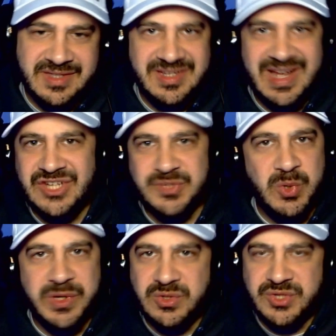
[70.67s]

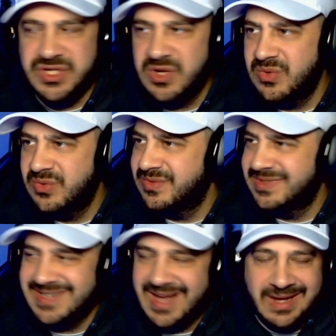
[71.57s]
Tosh.o show was
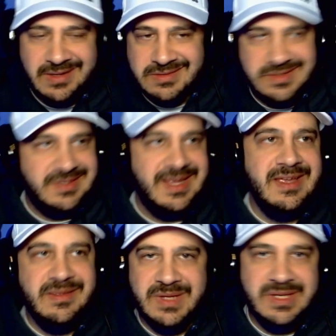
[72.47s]
kind of the
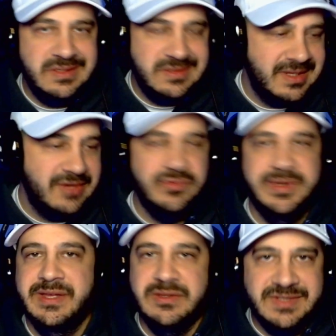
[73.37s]
same as like
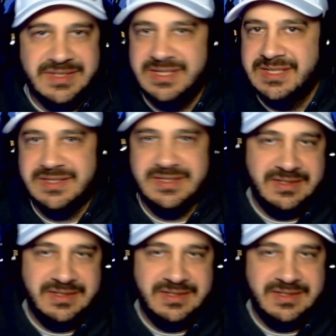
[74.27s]
Ridiculousness